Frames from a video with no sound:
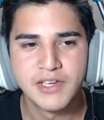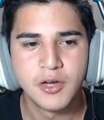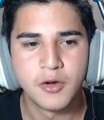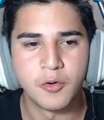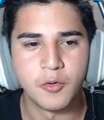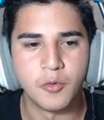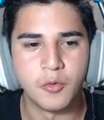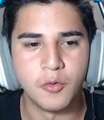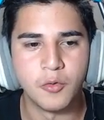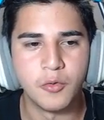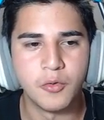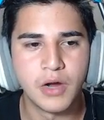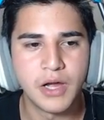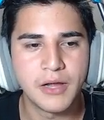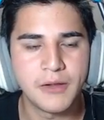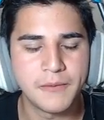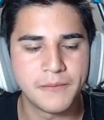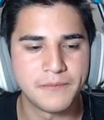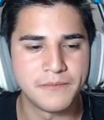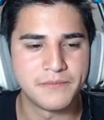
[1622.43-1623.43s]

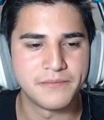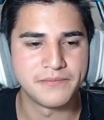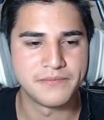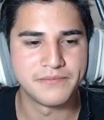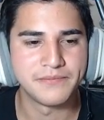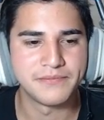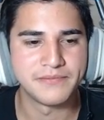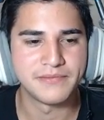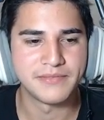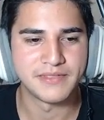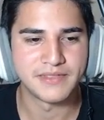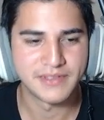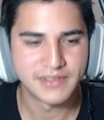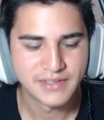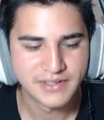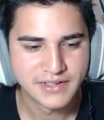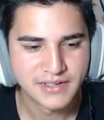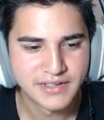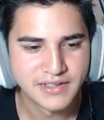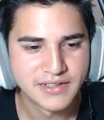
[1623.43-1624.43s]
Well...
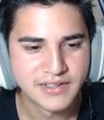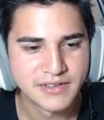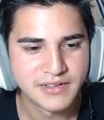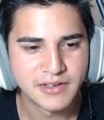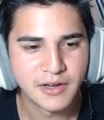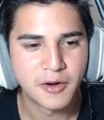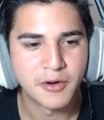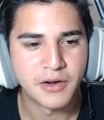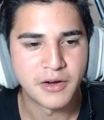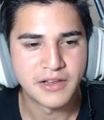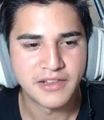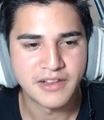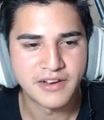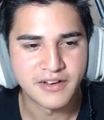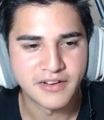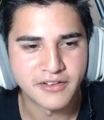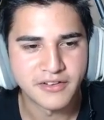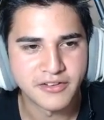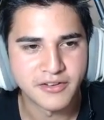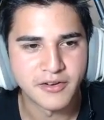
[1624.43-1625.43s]
Oh, and then
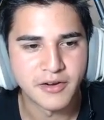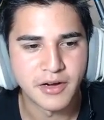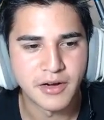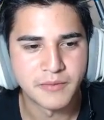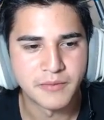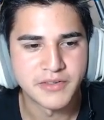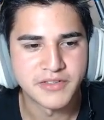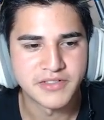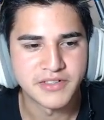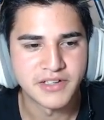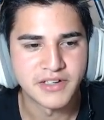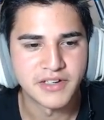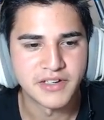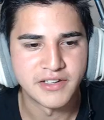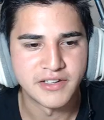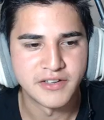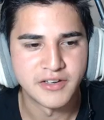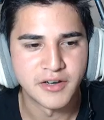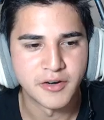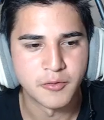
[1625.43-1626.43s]
also I'm just gonna,
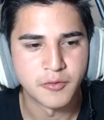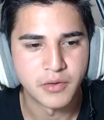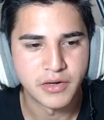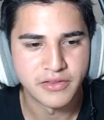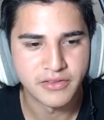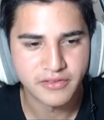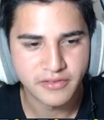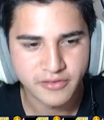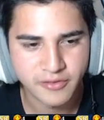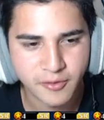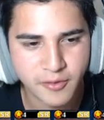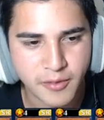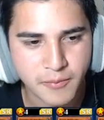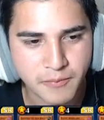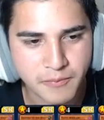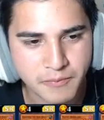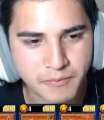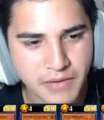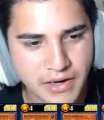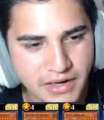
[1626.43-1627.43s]
you know,
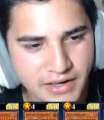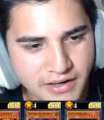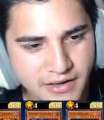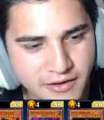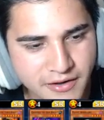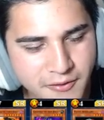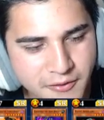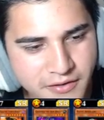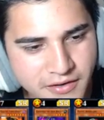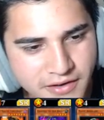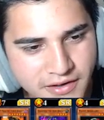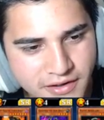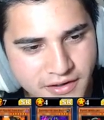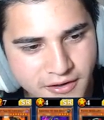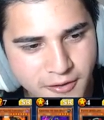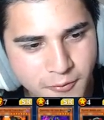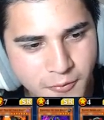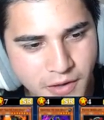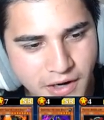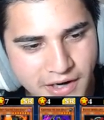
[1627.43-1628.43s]
windstorm my own... Uh,
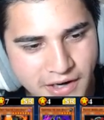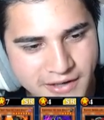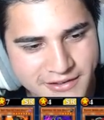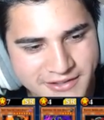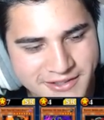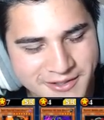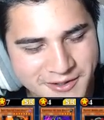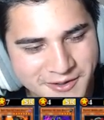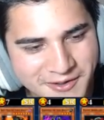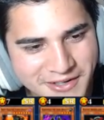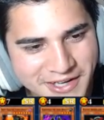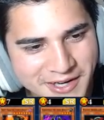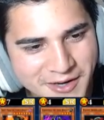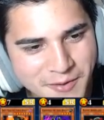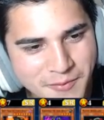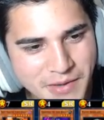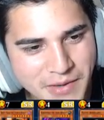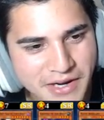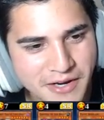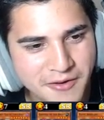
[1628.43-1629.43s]
or wild
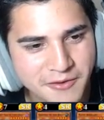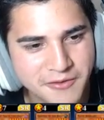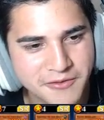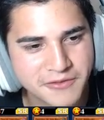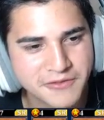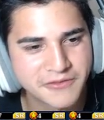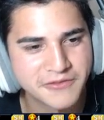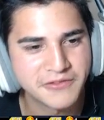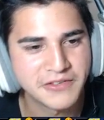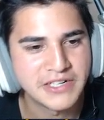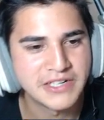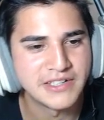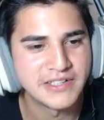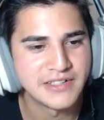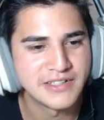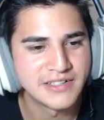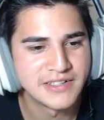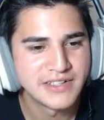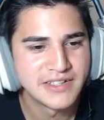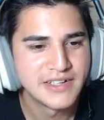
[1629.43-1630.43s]
tornado my own
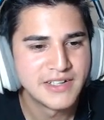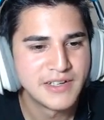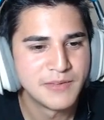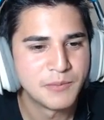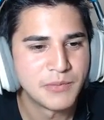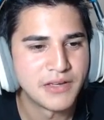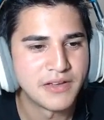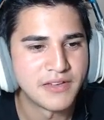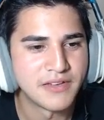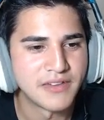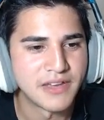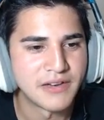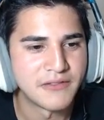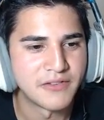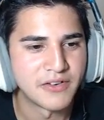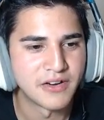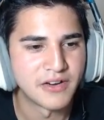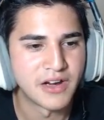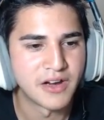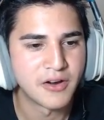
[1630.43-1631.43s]
fiend. Because I
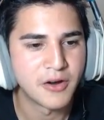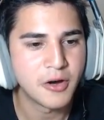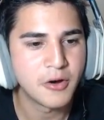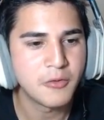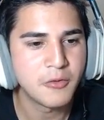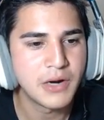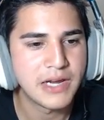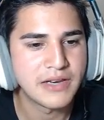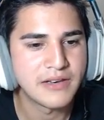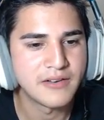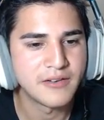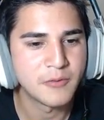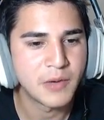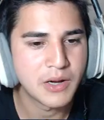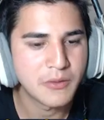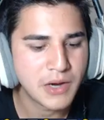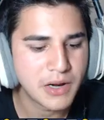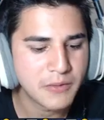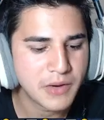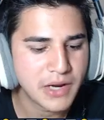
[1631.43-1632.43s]
forgot. Oh, wait! Wait, wait.